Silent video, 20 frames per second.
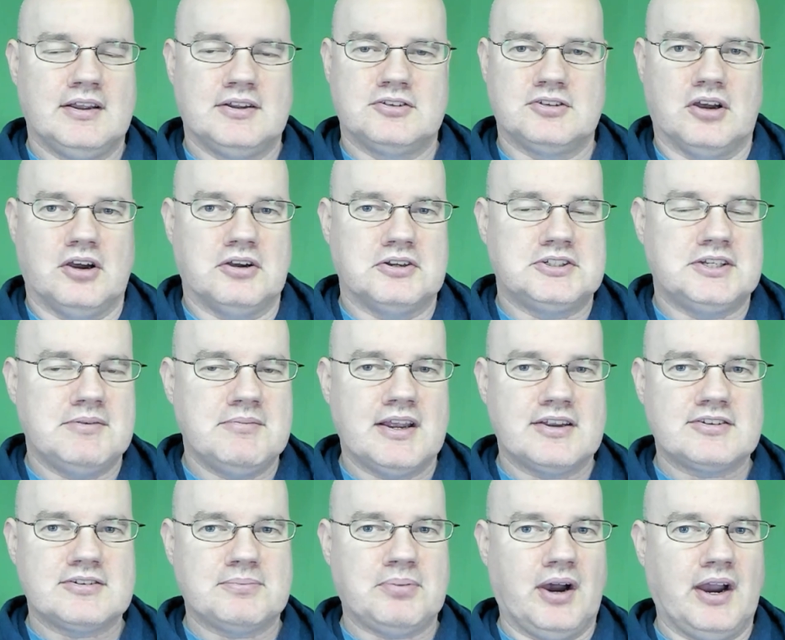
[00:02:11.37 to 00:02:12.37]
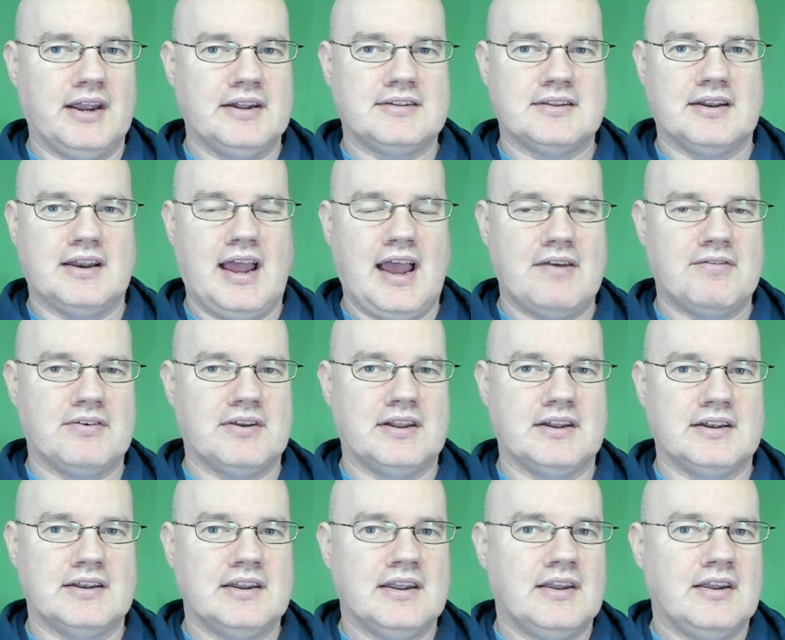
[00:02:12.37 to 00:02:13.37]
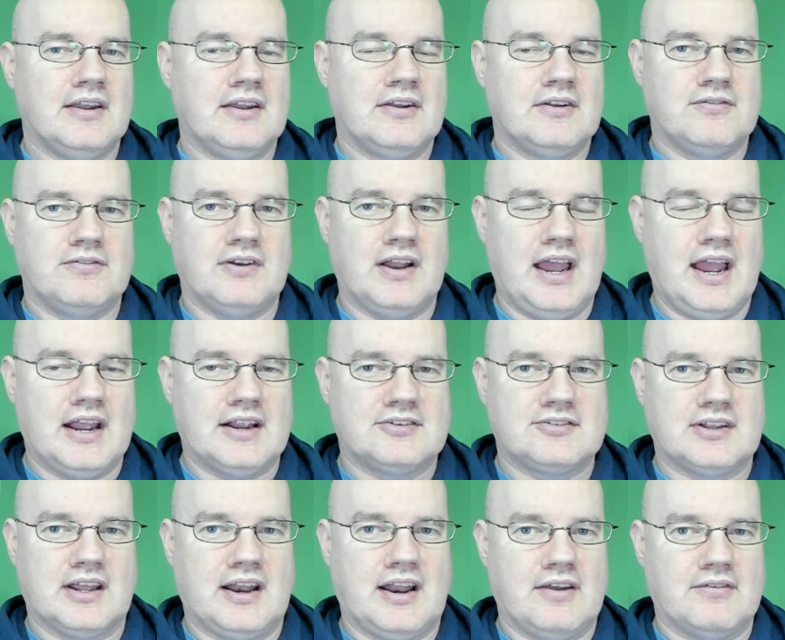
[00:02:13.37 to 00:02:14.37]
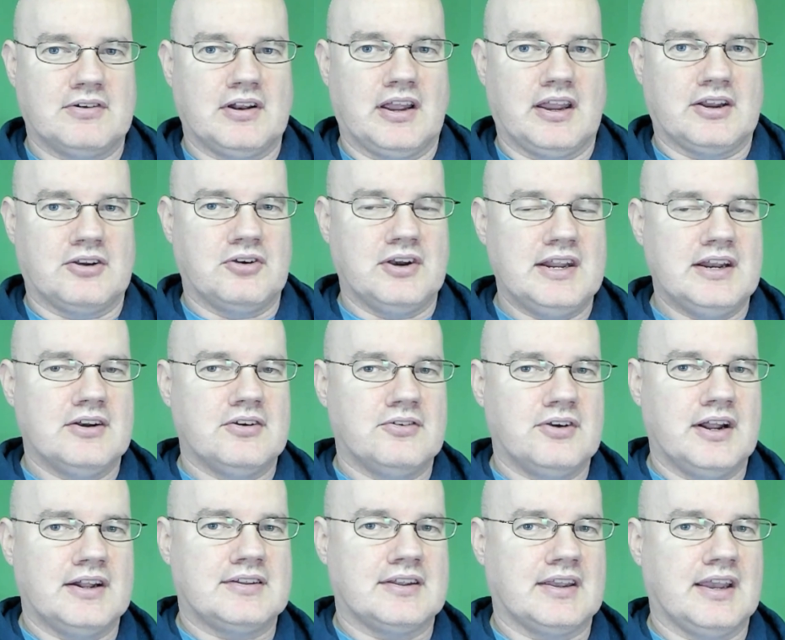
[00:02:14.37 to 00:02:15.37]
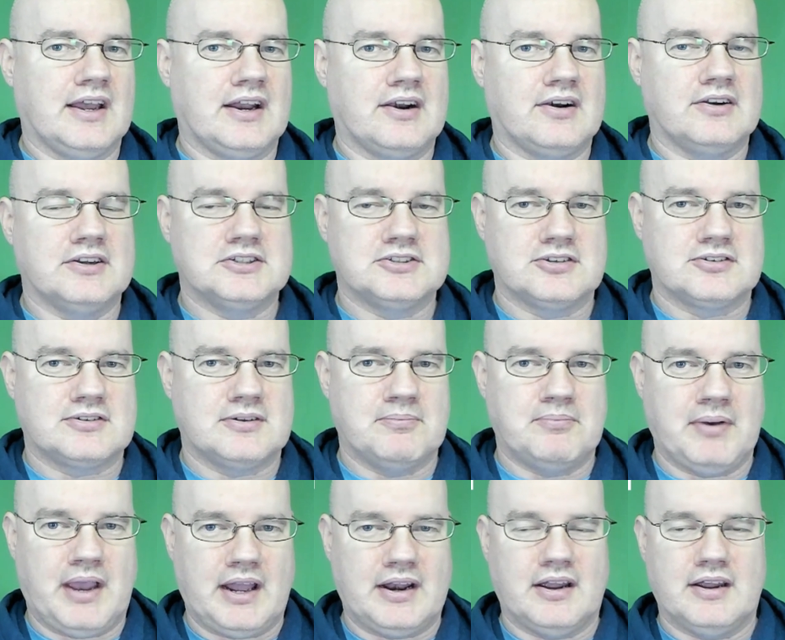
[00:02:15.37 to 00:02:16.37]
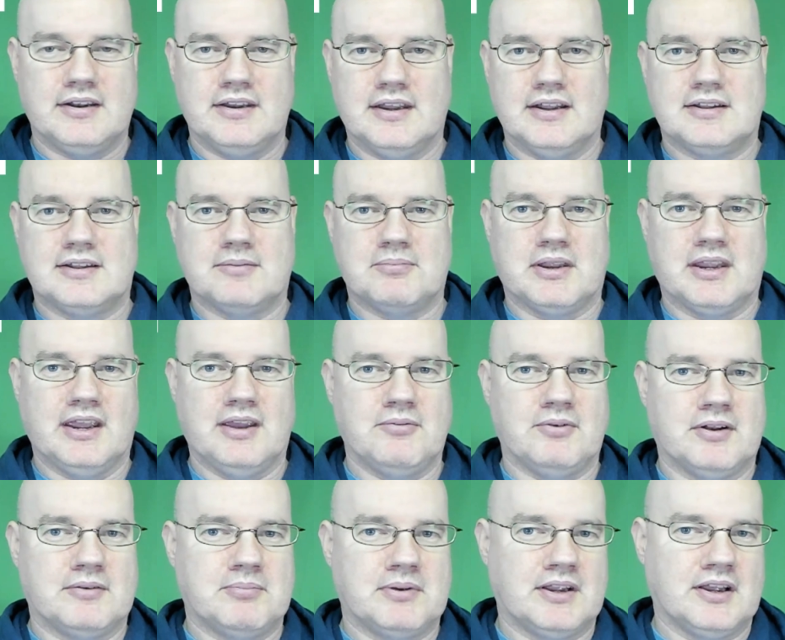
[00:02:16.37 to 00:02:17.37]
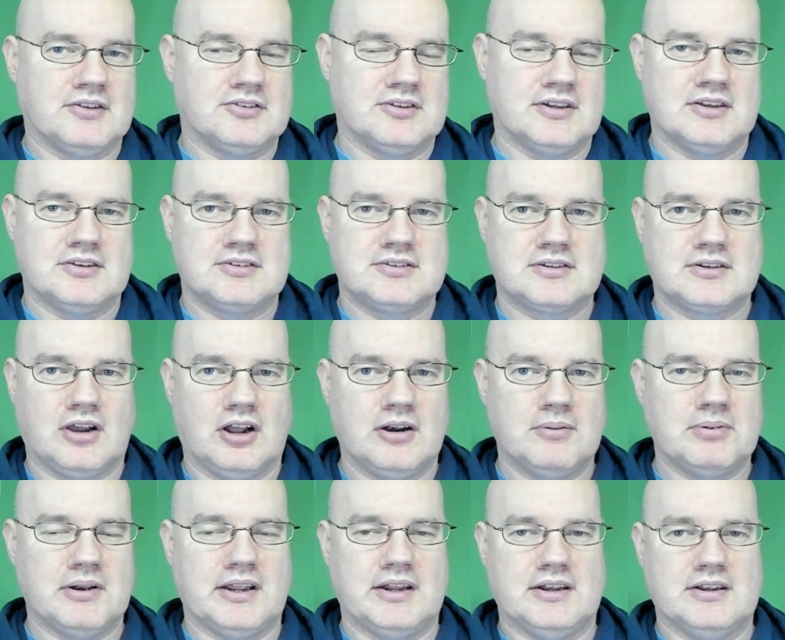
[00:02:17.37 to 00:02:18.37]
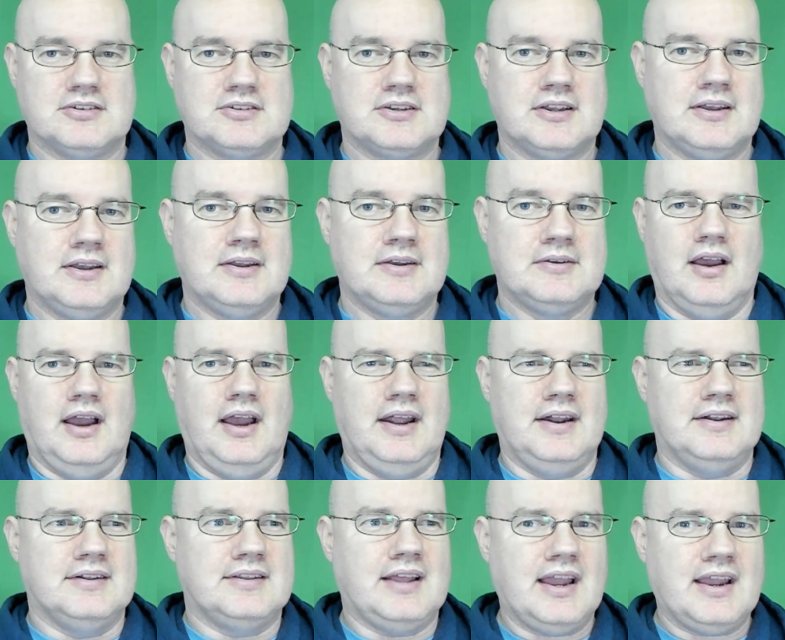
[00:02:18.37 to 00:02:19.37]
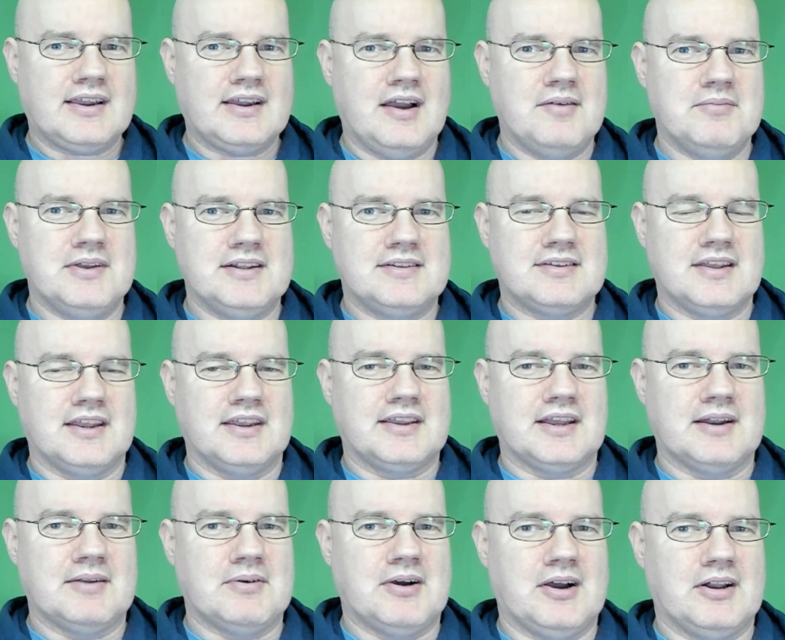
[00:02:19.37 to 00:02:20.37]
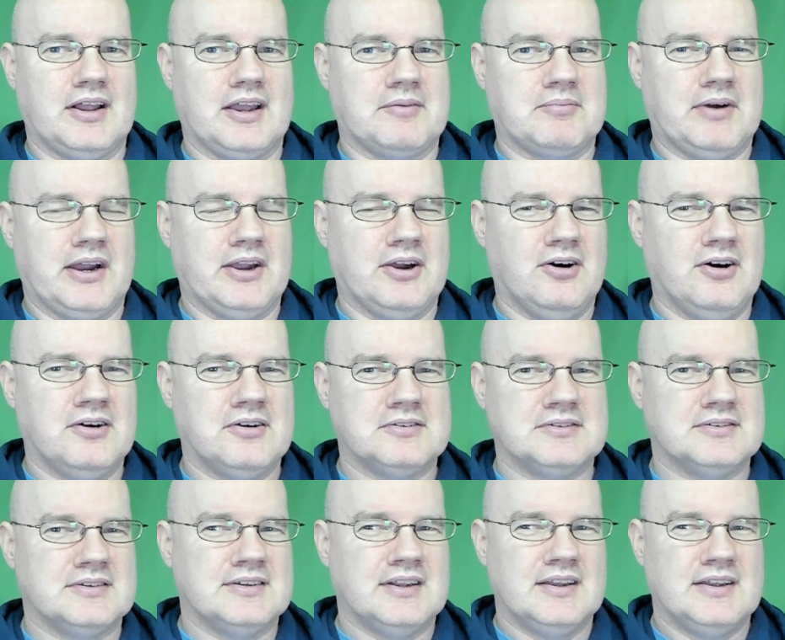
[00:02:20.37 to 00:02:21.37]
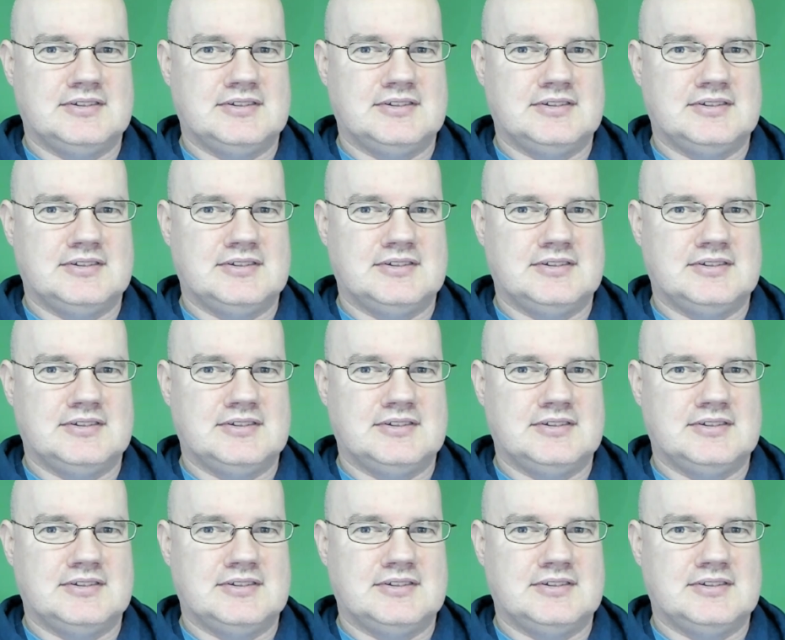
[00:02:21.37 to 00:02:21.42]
So she makes the point that having flags that have like green and red together is just a bad idea to begin with, because of this colour blindness. And that got me thinking about like my own